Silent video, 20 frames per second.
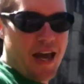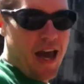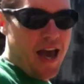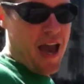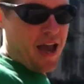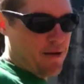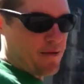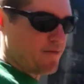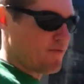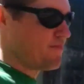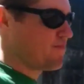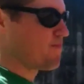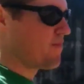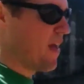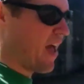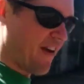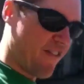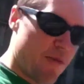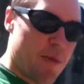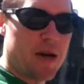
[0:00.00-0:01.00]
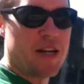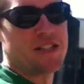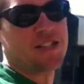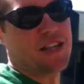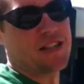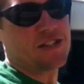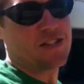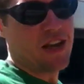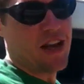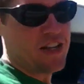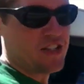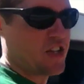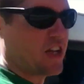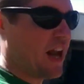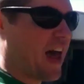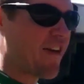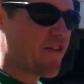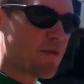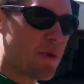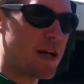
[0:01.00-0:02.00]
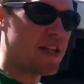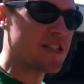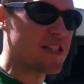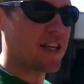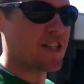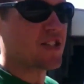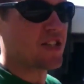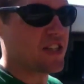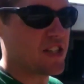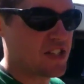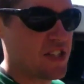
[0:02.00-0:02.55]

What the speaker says: And Everybody says Zaijin. Everybody says the